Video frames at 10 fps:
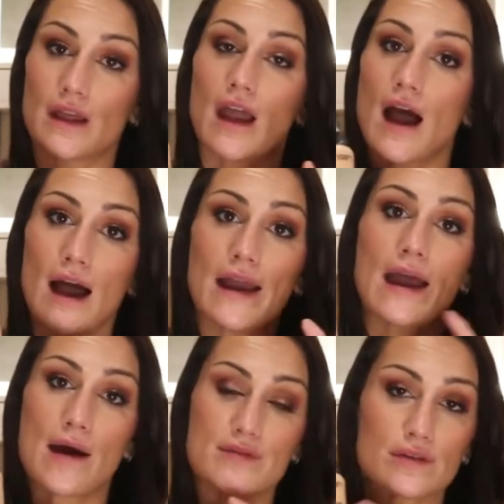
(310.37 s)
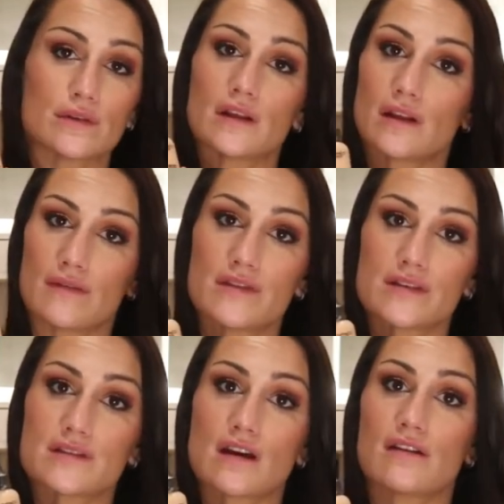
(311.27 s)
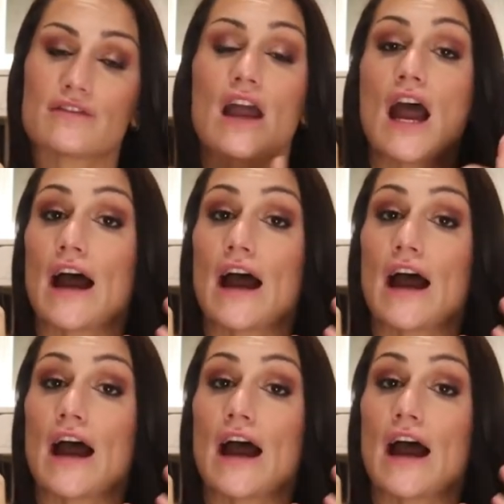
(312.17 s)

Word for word: Like I absolutely love this stuff.